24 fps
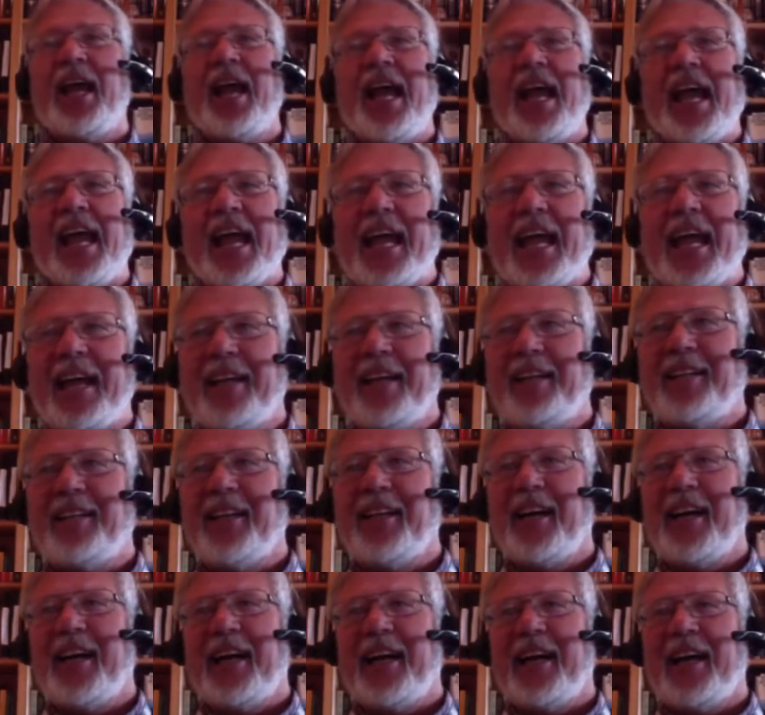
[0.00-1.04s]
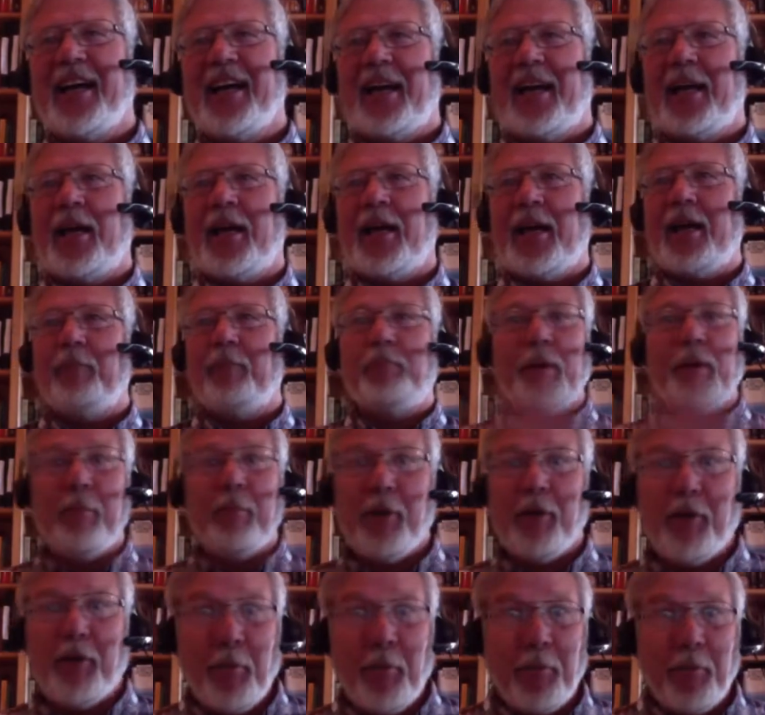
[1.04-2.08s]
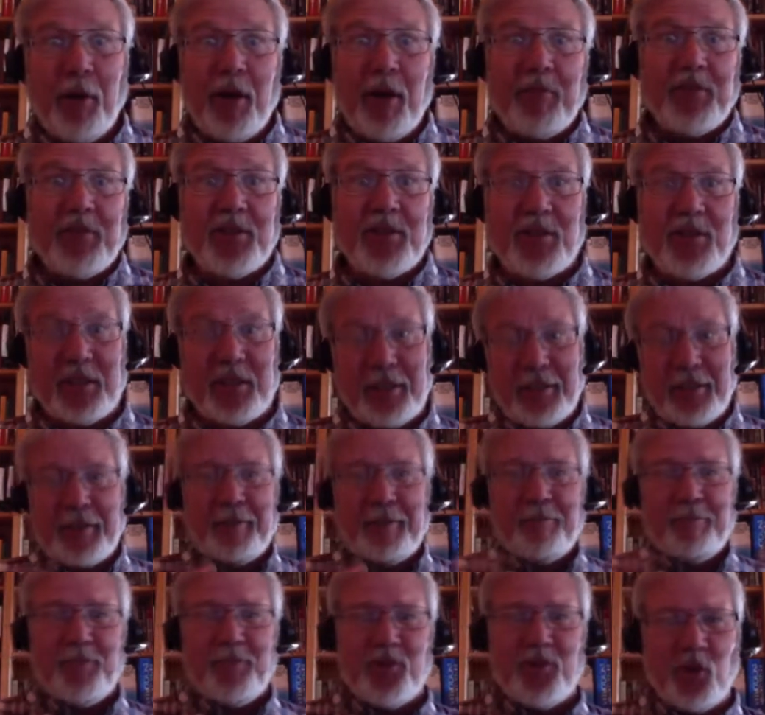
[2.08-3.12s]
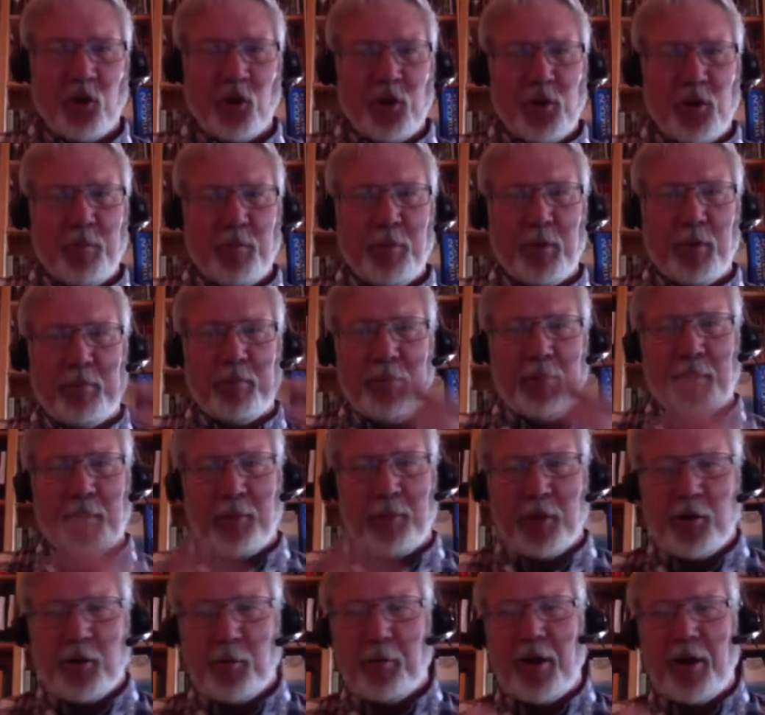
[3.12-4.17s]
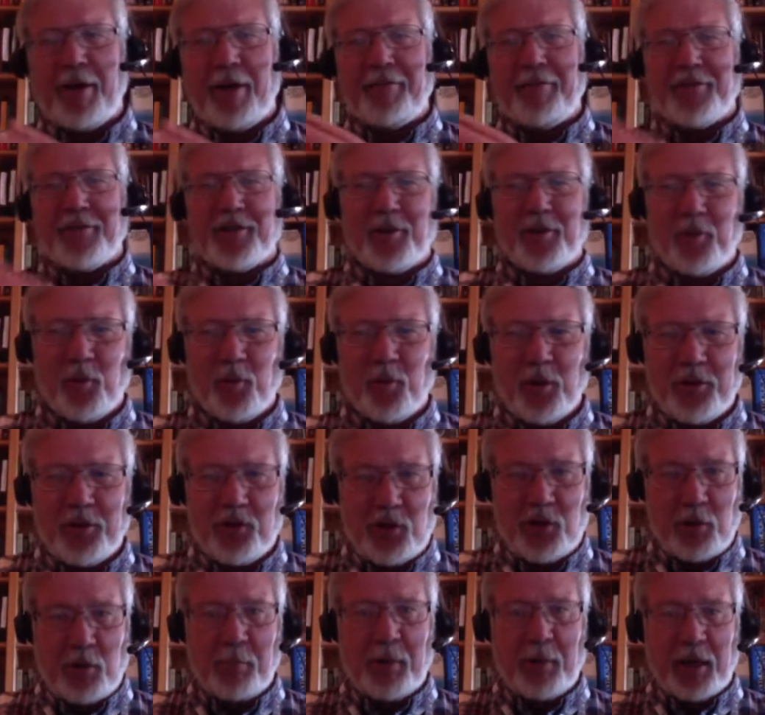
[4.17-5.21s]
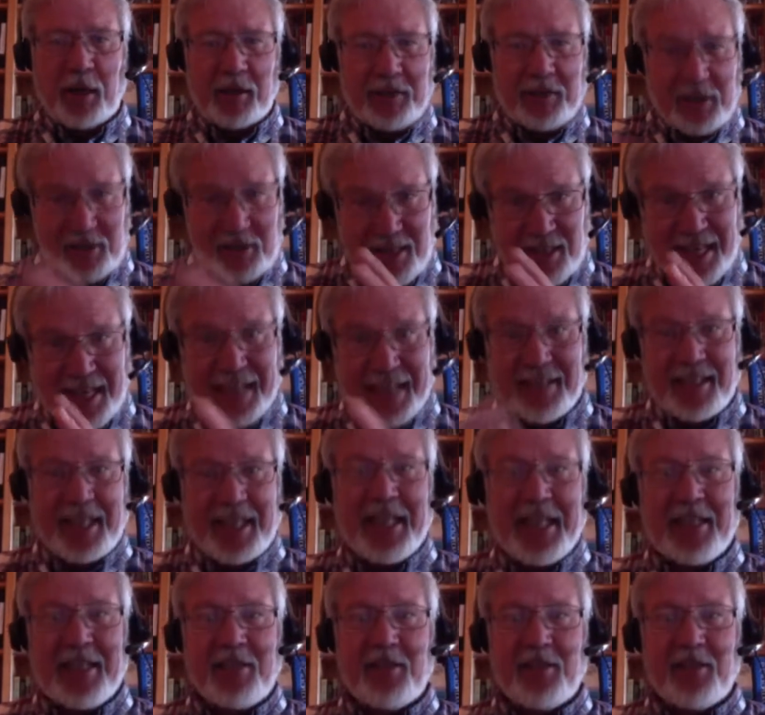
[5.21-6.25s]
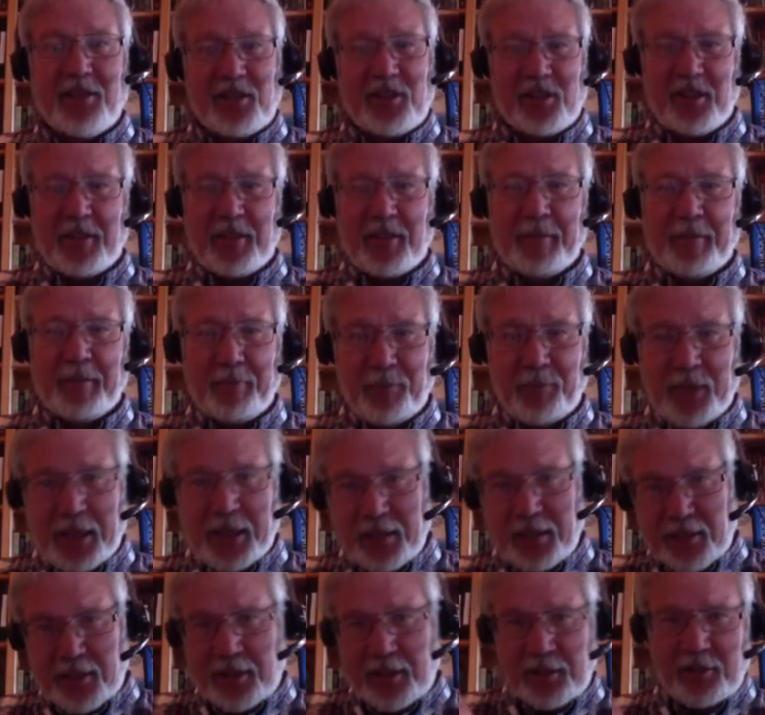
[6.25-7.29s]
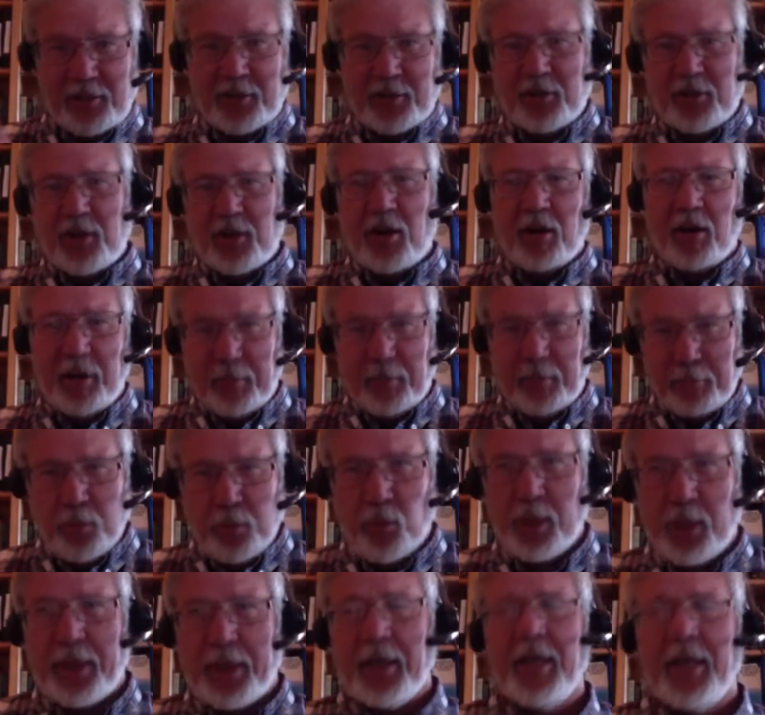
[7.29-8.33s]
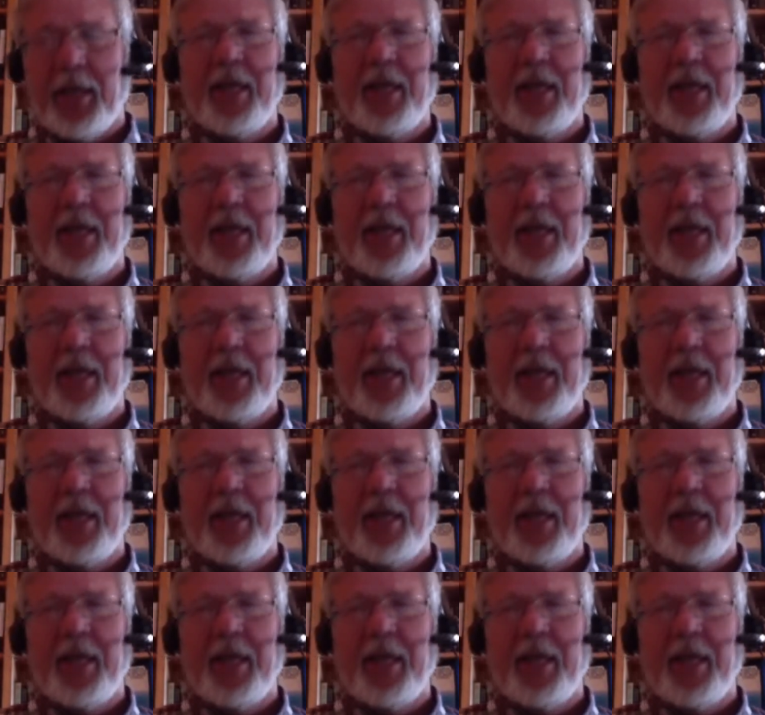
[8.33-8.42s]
and uh, and biblical prophecy. So you put biblical prophecy with geopolitics. That's his. Yeah. That's his starting point.